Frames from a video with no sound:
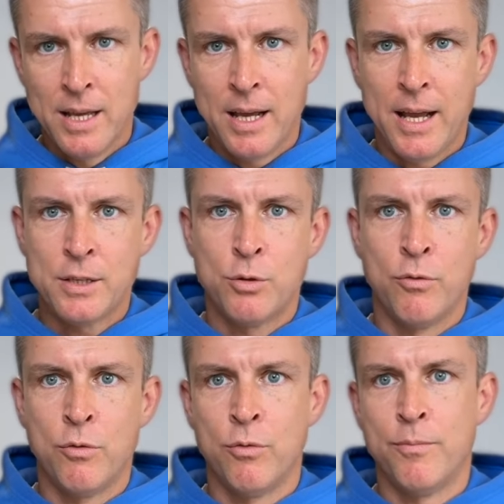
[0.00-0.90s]
has
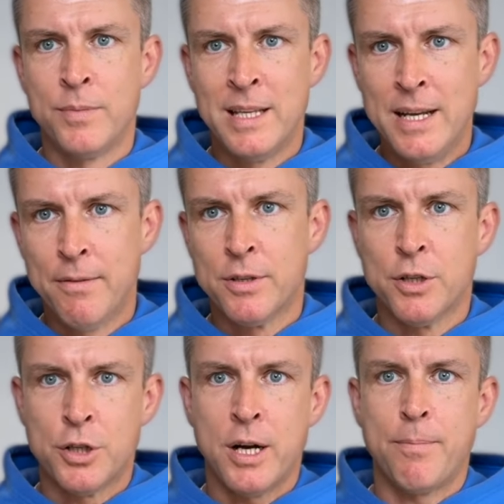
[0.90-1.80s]
to deliver the
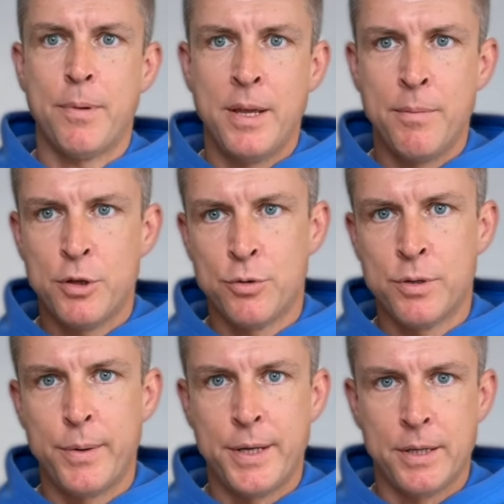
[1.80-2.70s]
sharp image on the
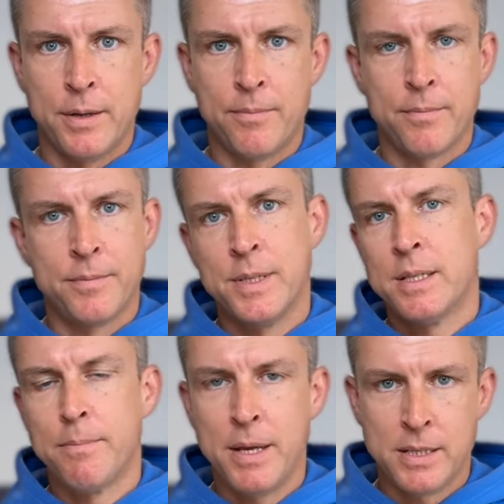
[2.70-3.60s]
retina. That's
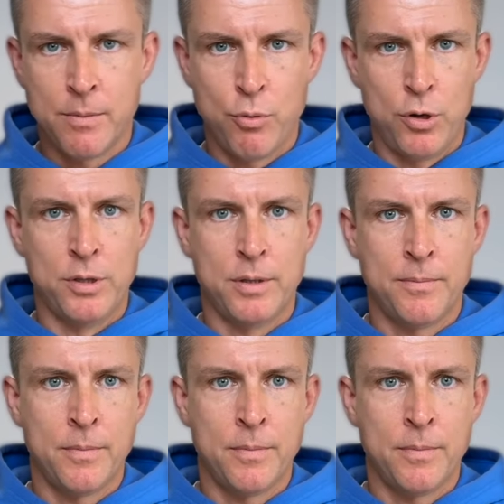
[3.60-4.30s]
the basic point.